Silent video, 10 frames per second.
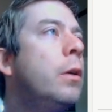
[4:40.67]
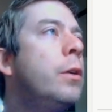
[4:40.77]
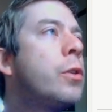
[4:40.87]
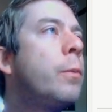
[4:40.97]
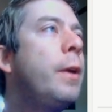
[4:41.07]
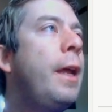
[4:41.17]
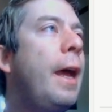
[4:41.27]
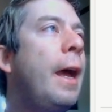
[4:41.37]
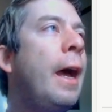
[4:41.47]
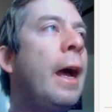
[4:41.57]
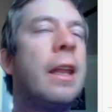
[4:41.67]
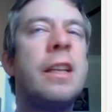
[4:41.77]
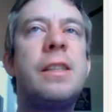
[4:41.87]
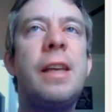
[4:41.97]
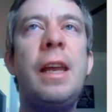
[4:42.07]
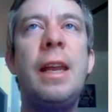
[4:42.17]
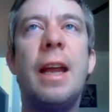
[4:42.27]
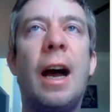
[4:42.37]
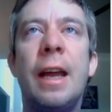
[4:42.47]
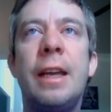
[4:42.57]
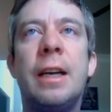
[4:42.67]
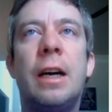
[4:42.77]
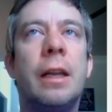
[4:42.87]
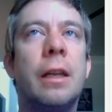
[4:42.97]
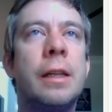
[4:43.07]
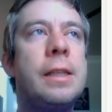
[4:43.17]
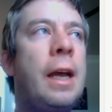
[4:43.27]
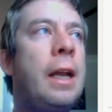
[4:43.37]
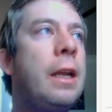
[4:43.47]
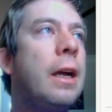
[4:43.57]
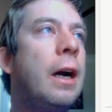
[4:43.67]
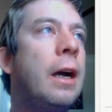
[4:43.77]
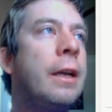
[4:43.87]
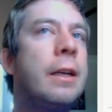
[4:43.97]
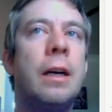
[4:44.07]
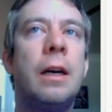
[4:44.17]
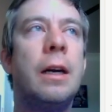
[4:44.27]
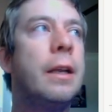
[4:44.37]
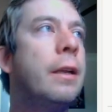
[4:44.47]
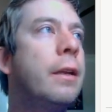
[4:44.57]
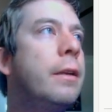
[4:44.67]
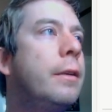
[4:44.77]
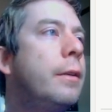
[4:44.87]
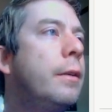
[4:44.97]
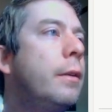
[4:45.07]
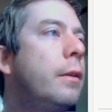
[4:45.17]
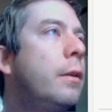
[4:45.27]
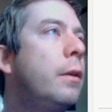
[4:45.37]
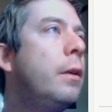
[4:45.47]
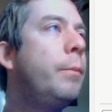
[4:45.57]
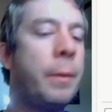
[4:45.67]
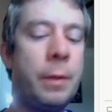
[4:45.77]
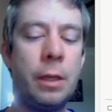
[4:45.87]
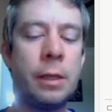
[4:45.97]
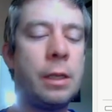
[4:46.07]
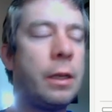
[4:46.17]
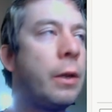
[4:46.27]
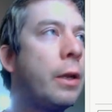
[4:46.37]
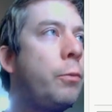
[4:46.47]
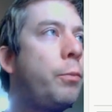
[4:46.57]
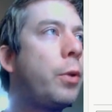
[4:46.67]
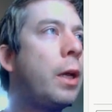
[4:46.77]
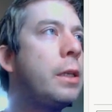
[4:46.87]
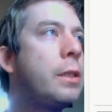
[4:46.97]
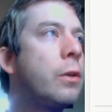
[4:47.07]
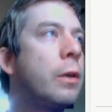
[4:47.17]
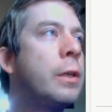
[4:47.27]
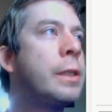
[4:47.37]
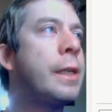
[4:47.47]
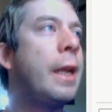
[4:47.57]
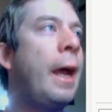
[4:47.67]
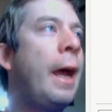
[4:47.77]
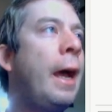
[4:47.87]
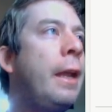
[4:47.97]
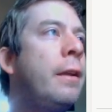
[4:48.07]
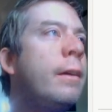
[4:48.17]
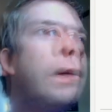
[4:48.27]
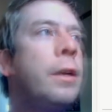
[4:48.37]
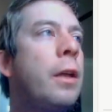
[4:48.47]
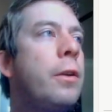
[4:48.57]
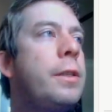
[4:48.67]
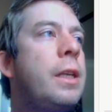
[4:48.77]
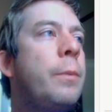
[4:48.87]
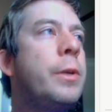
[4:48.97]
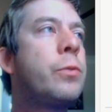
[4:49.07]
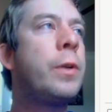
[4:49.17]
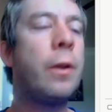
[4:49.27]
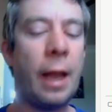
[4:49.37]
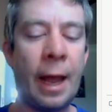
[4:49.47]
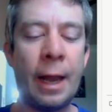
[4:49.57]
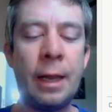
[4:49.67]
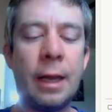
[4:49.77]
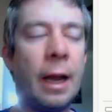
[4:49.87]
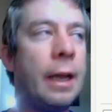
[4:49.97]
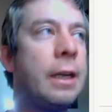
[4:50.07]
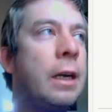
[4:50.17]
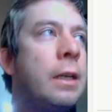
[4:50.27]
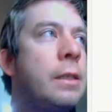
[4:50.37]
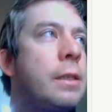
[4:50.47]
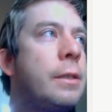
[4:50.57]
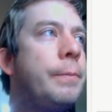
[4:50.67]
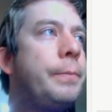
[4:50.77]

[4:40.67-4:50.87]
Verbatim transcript: So I'm going to add, let's say an icon. Let's add an icon. Maybe let's see, come do plus or, or is it add? Another tip is when you're adding icons,